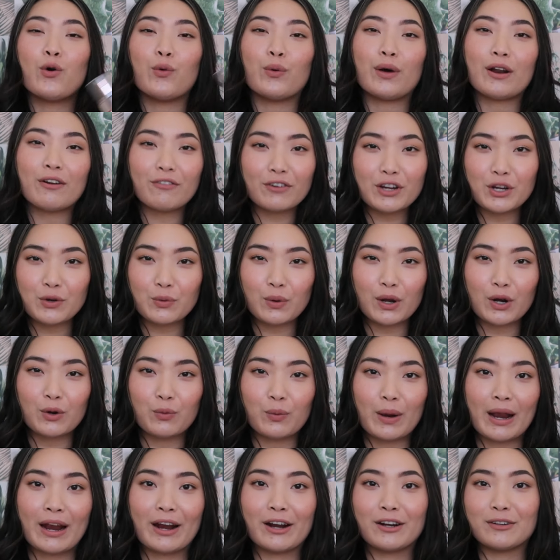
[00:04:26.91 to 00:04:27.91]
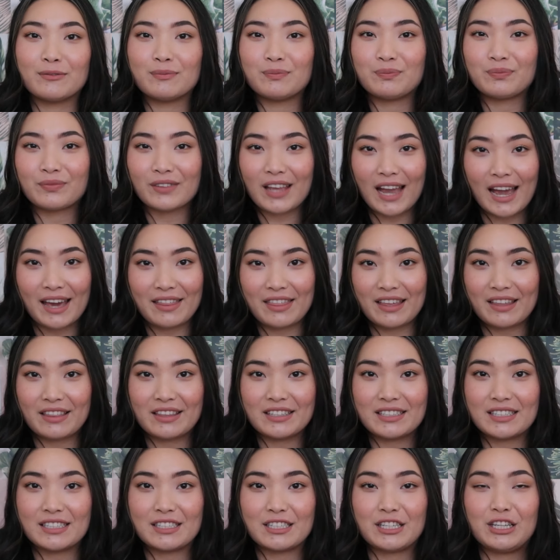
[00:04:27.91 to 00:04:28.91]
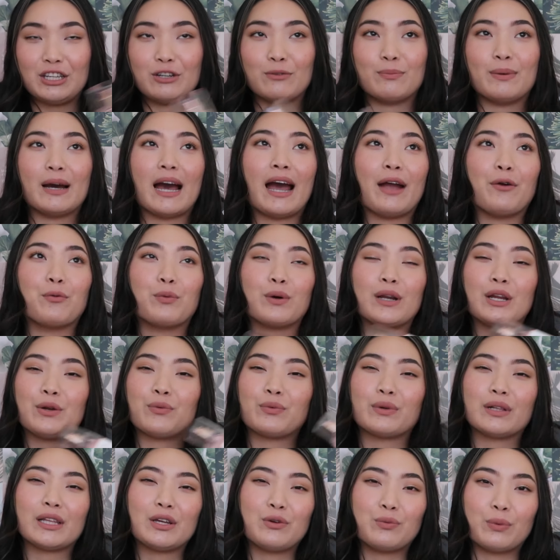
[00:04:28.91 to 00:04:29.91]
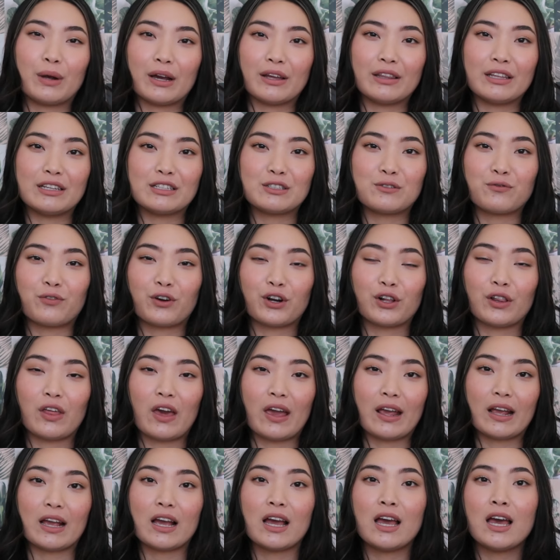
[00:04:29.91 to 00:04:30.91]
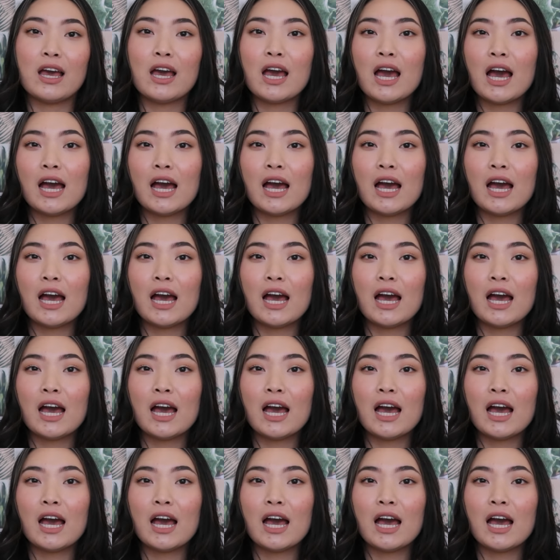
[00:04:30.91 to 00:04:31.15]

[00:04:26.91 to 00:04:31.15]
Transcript: Whatever you want to wear, I think this is cute, but I wouldn't really wear this for like,